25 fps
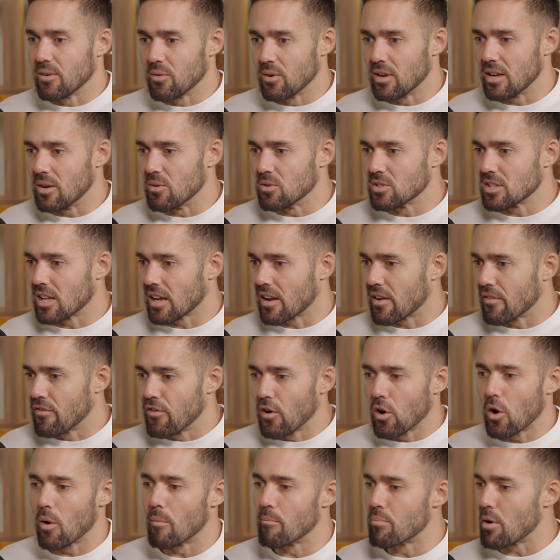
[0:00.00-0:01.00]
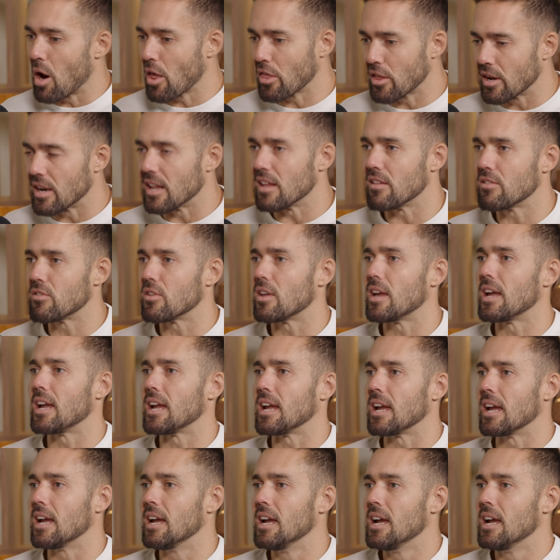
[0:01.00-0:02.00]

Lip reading: It was like a full-on brotherly thing.